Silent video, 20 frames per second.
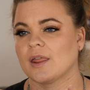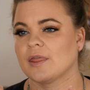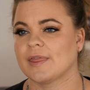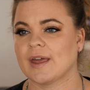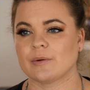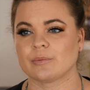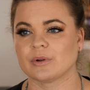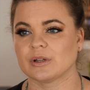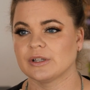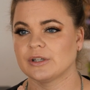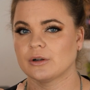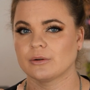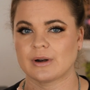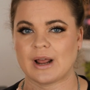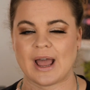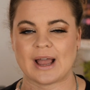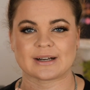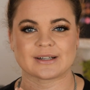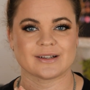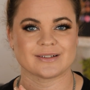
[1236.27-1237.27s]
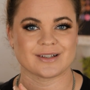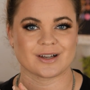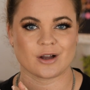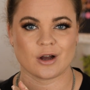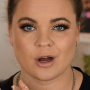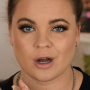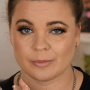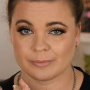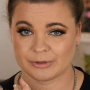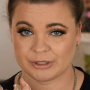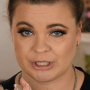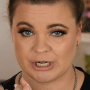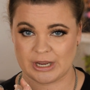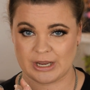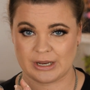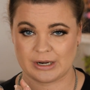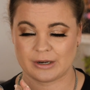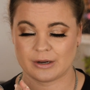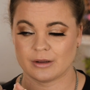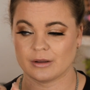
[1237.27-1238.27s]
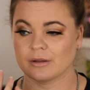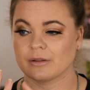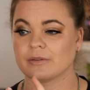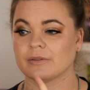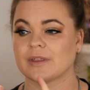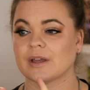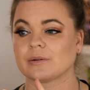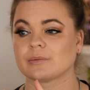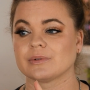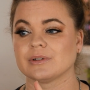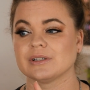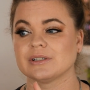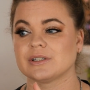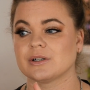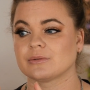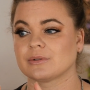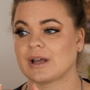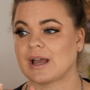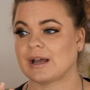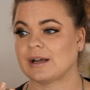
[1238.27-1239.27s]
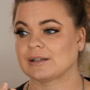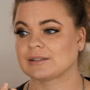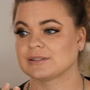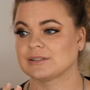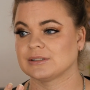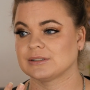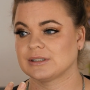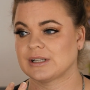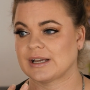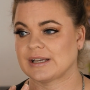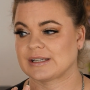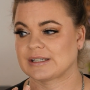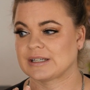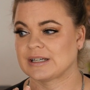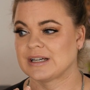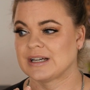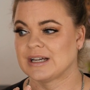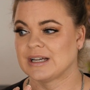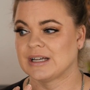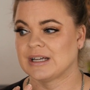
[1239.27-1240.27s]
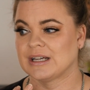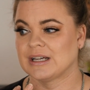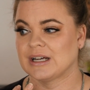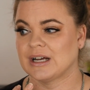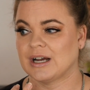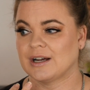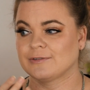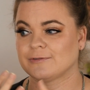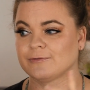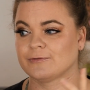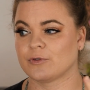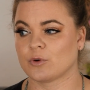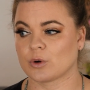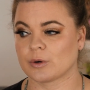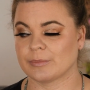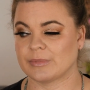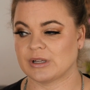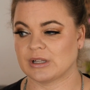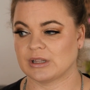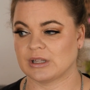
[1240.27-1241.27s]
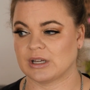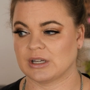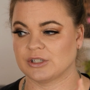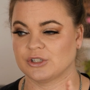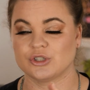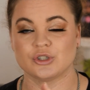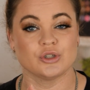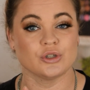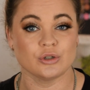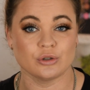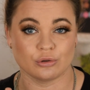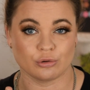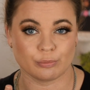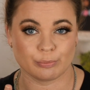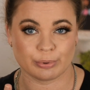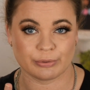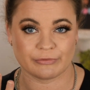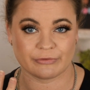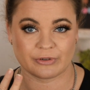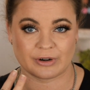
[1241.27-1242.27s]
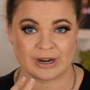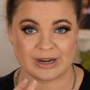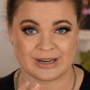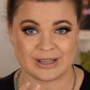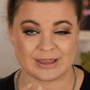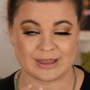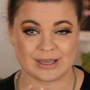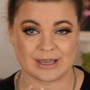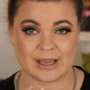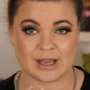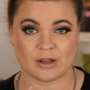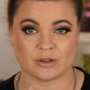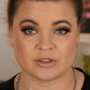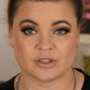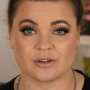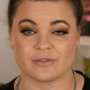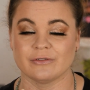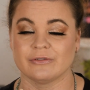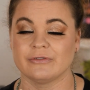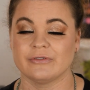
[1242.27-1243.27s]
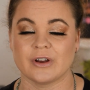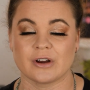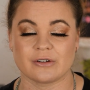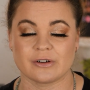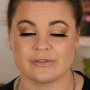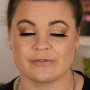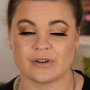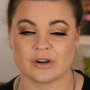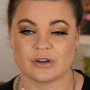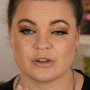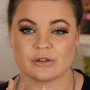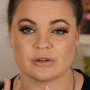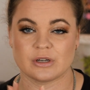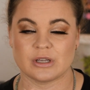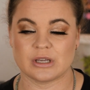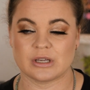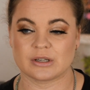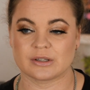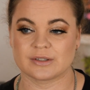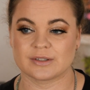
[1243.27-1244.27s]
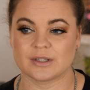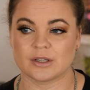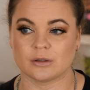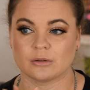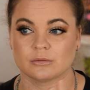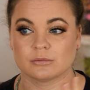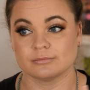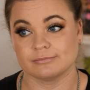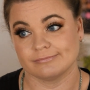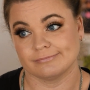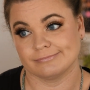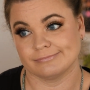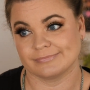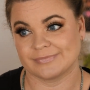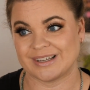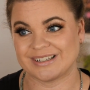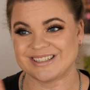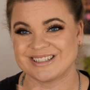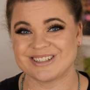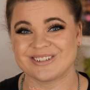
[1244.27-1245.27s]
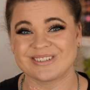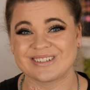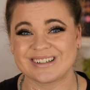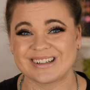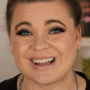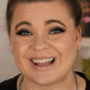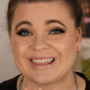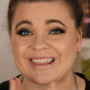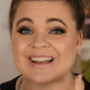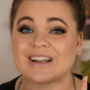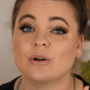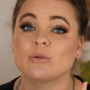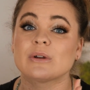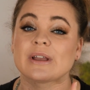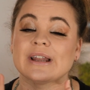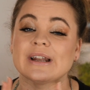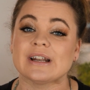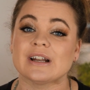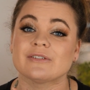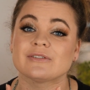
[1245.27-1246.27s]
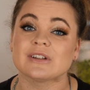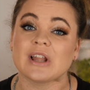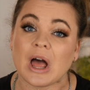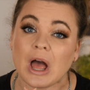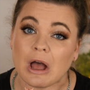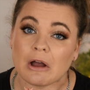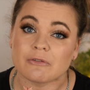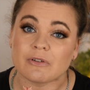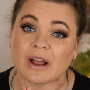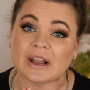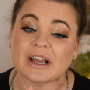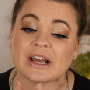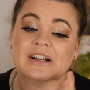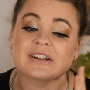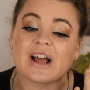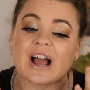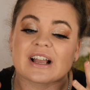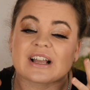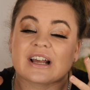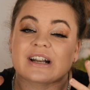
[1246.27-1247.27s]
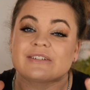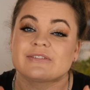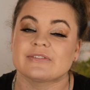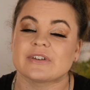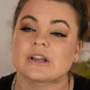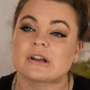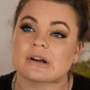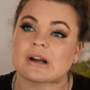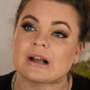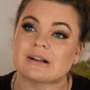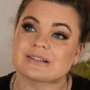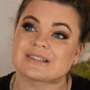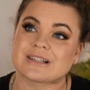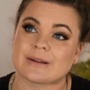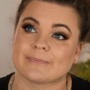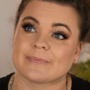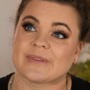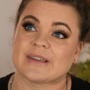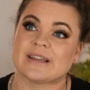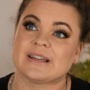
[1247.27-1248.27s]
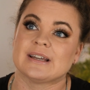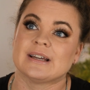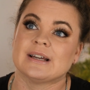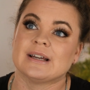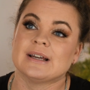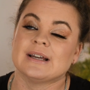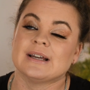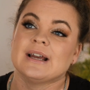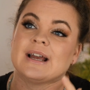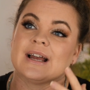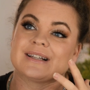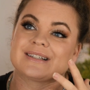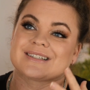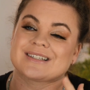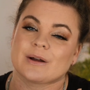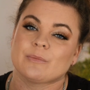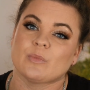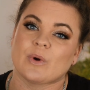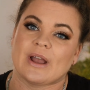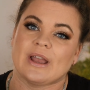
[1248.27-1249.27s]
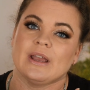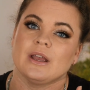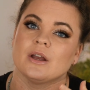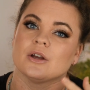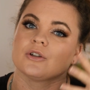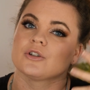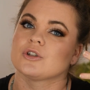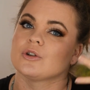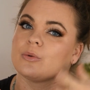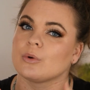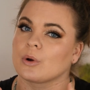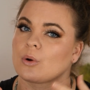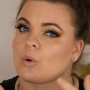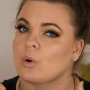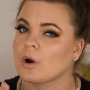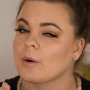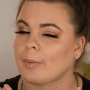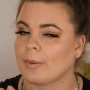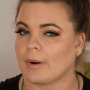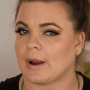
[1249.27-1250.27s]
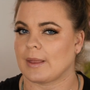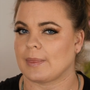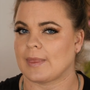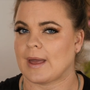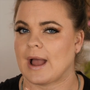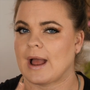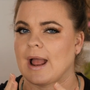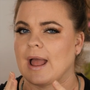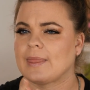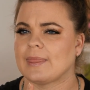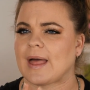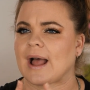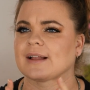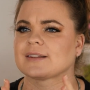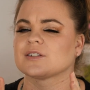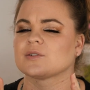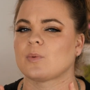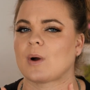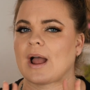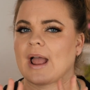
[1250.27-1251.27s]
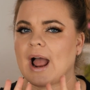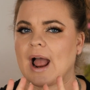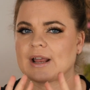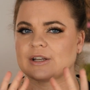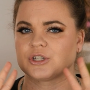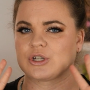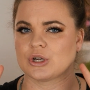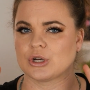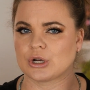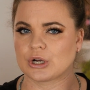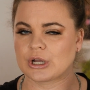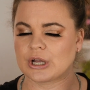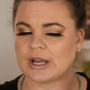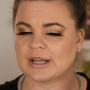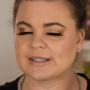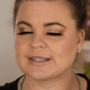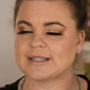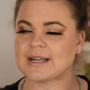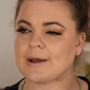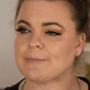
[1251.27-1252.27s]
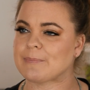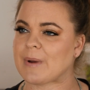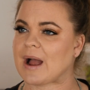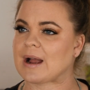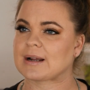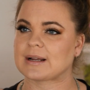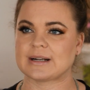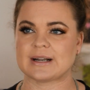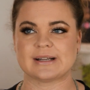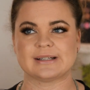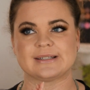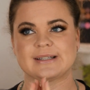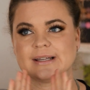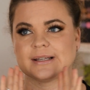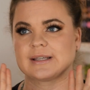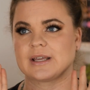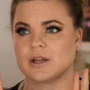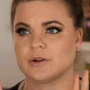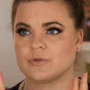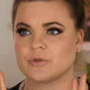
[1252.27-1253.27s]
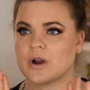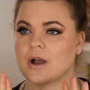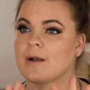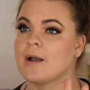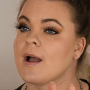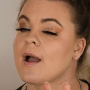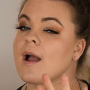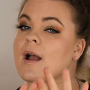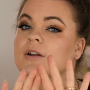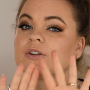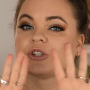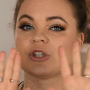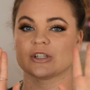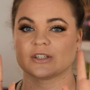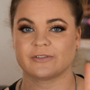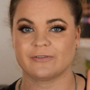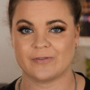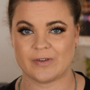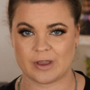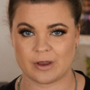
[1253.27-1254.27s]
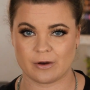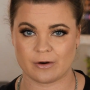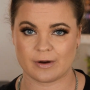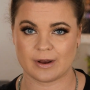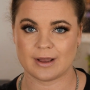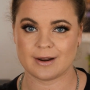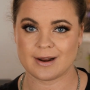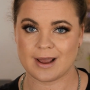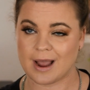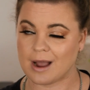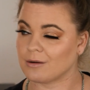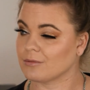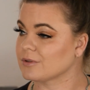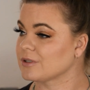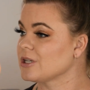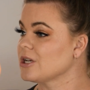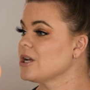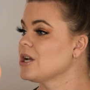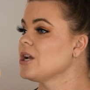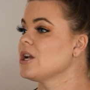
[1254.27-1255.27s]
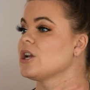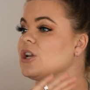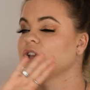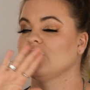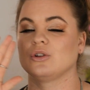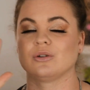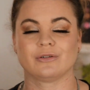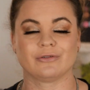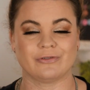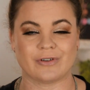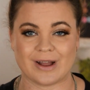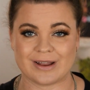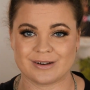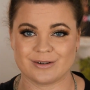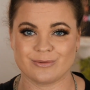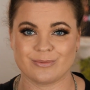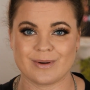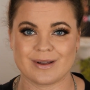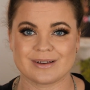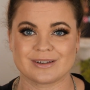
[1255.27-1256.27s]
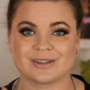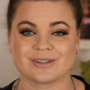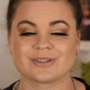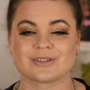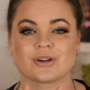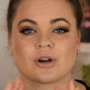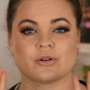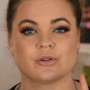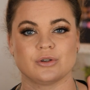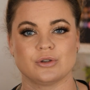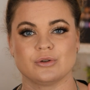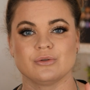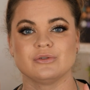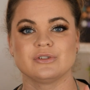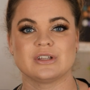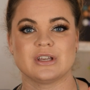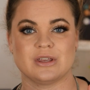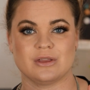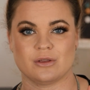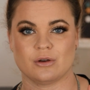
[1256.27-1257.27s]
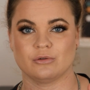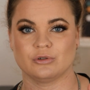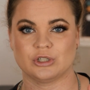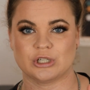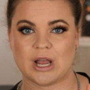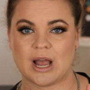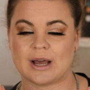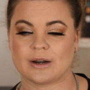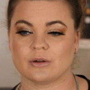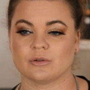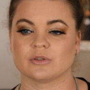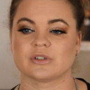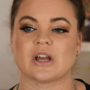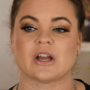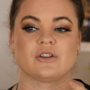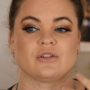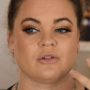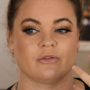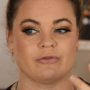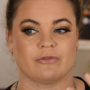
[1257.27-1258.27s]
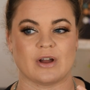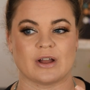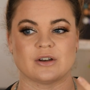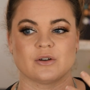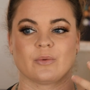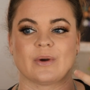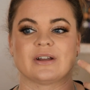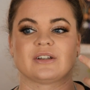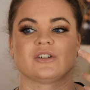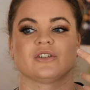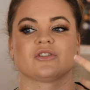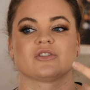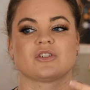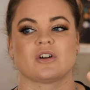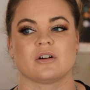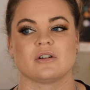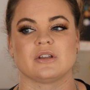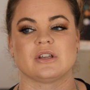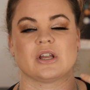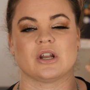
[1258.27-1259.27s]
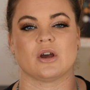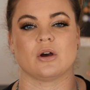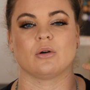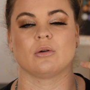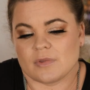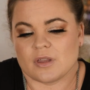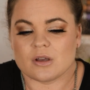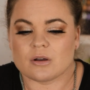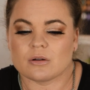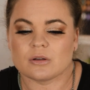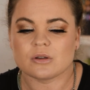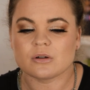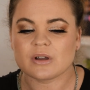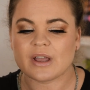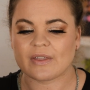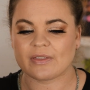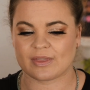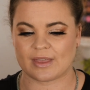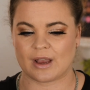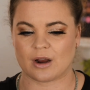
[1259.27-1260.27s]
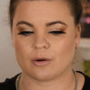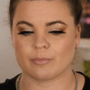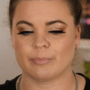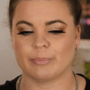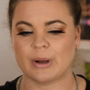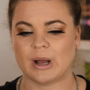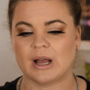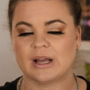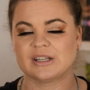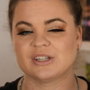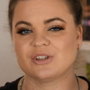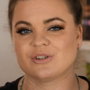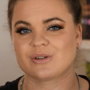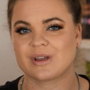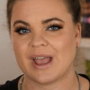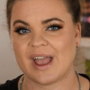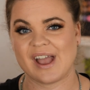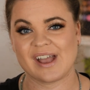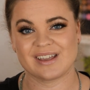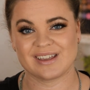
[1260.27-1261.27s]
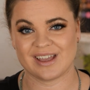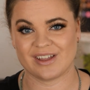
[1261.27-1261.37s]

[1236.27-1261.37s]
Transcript: They really don't act as a comp shade. They really don't act like a formula dupe for anything else. They're very, very unique. So they just don't, they don't get enough love. I gotta I gotta figure out something, some way to incorporate that. And that's why I took a step back and I said, Kendra, just figure it out. You'll find a way to start using those shadows and you'll find a way to start, you know, you'll, you'll get there, but you can't